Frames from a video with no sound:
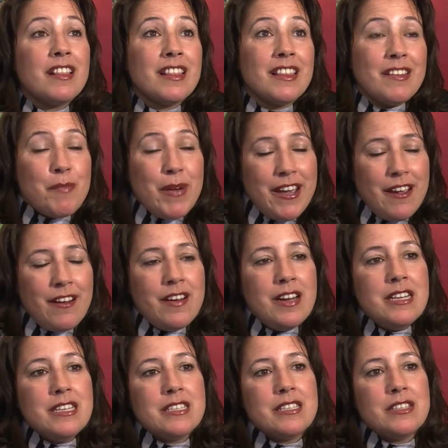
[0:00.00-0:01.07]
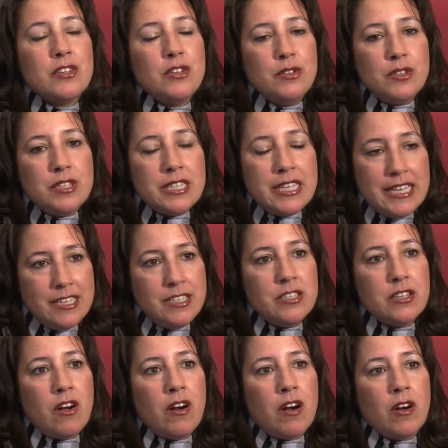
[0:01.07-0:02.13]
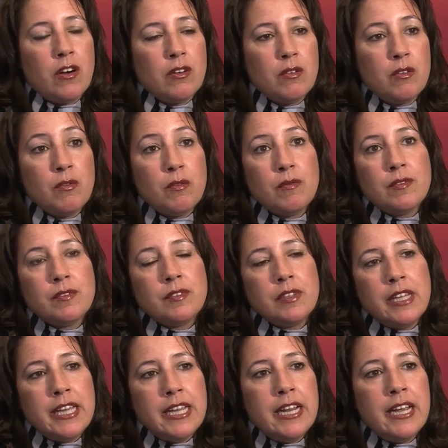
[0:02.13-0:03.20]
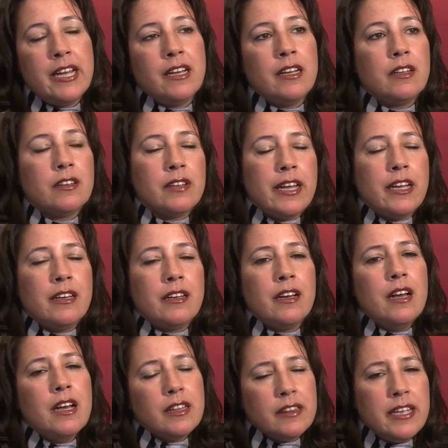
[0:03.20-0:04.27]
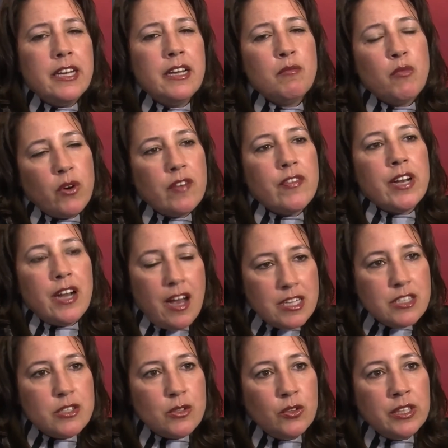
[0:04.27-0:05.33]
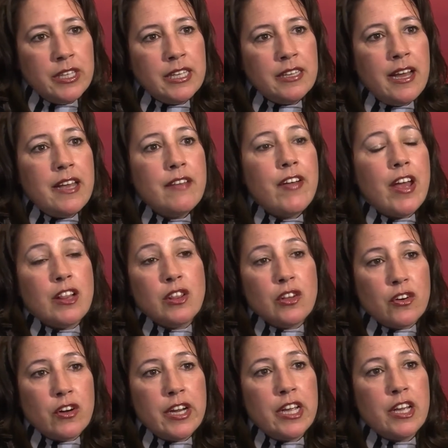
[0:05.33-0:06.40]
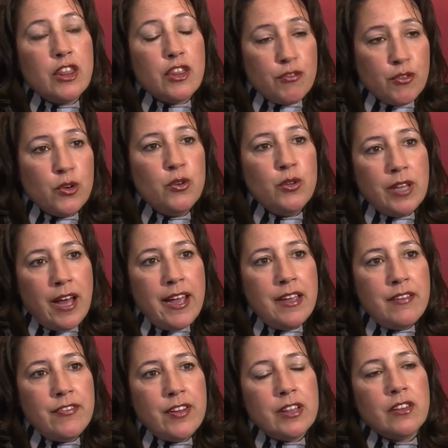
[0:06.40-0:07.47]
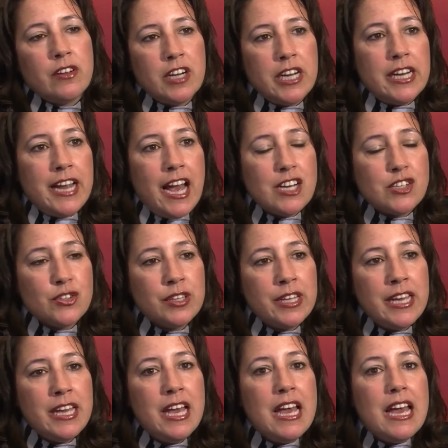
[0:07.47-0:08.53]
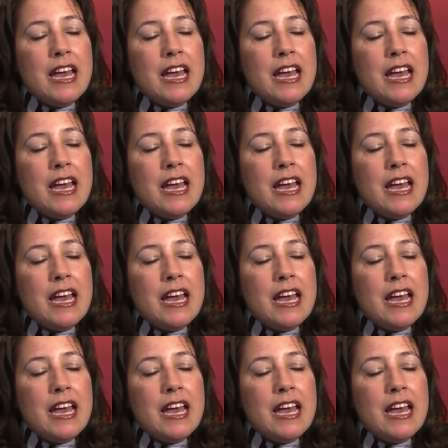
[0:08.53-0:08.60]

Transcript: the parents whose kids are leading more of an unschooling life and learning through life and learning naturally,